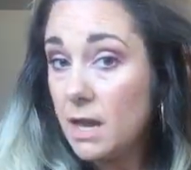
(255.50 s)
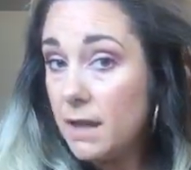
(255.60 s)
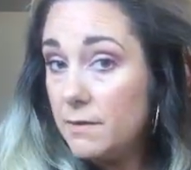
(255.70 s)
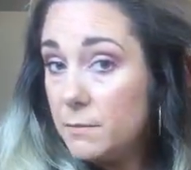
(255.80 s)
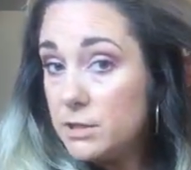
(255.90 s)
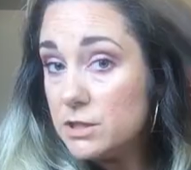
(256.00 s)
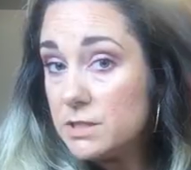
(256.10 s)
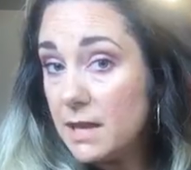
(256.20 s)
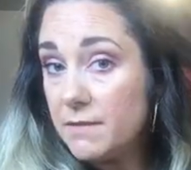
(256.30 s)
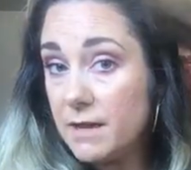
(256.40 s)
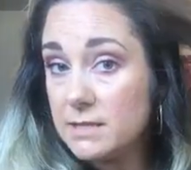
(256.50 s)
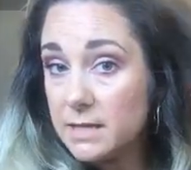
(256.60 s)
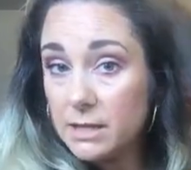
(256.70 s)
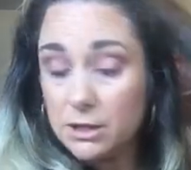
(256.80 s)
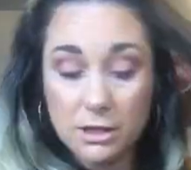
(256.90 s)
And then we just get that
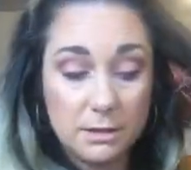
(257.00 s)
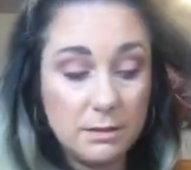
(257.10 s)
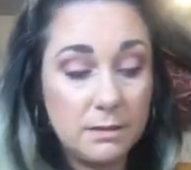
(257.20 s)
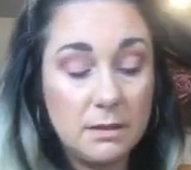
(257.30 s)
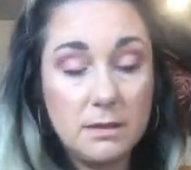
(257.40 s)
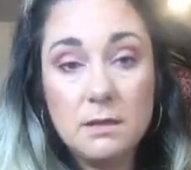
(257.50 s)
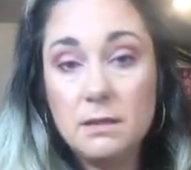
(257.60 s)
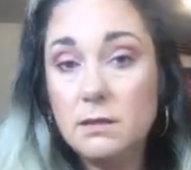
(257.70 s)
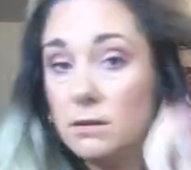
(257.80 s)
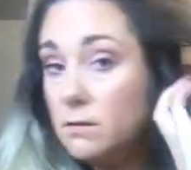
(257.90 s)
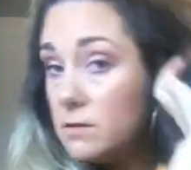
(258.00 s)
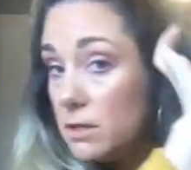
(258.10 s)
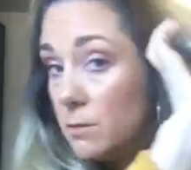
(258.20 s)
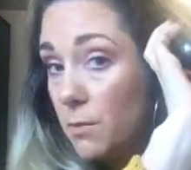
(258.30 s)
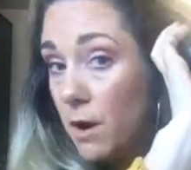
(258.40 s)
section
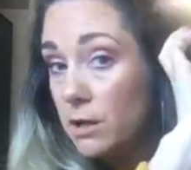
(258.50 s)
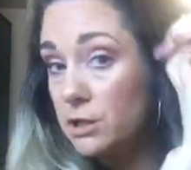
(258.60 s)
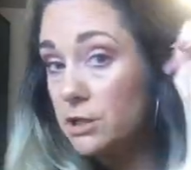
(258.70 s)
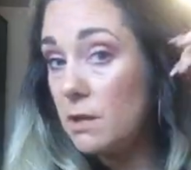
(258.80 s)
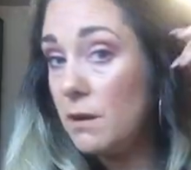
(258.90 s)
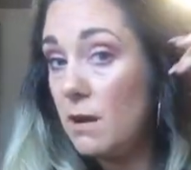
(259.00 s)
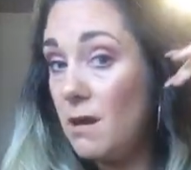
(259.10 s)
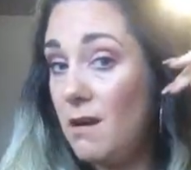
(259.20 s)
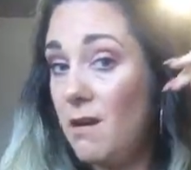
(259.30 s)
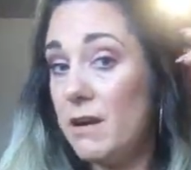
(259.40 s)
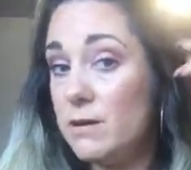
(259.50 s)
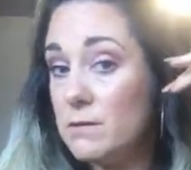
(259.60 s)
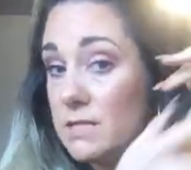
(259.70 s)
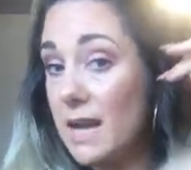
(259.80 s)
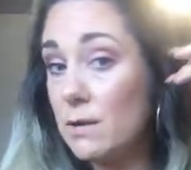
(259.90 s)
using your brush. I use
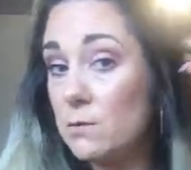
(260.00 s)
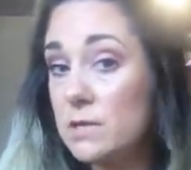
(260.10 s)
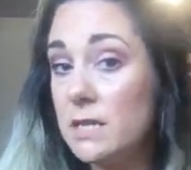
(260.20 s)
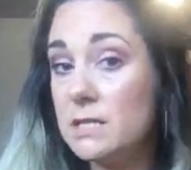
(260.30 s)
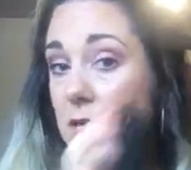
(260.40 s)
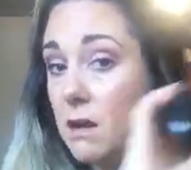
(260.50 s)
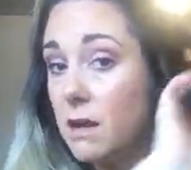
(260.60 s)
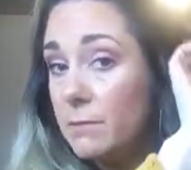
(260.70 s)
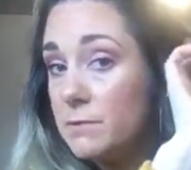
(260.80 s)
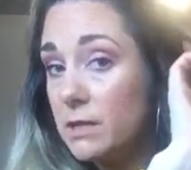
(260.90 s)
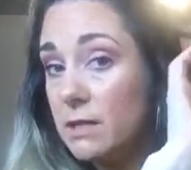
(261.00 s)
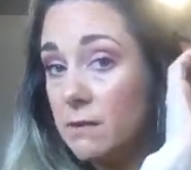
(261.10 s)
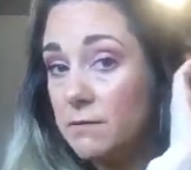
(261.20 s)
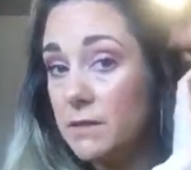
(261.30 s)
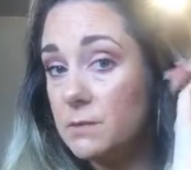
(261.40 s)
a Tangle Teaser. I absolutely
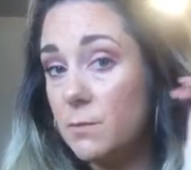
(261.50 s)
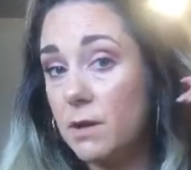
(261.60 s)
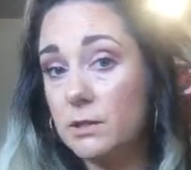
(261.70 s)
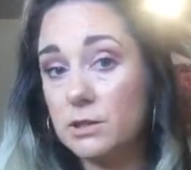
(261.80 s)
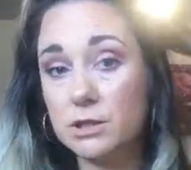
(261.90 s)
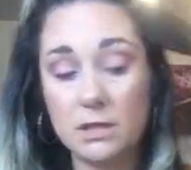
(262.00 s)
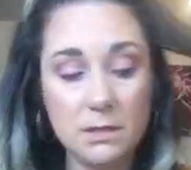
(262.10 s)
love this brush.